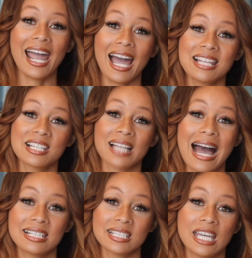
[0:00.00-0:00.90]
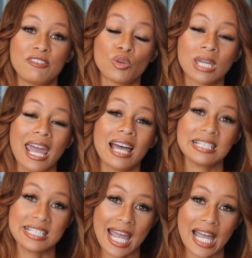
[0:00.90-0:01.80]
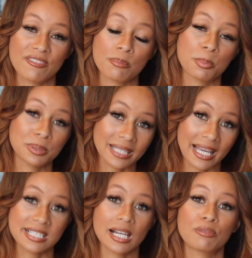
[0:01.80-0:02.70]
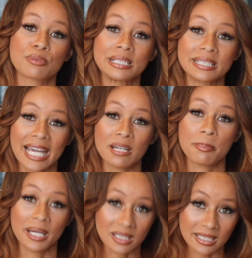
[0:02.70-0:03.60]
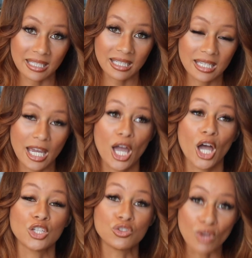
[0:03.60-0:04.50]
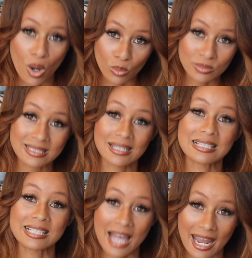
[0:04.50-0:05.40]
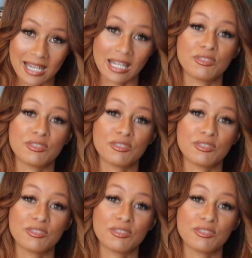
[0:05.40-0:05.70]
And lastly, if you can't say it from a place of relatability, don't say it.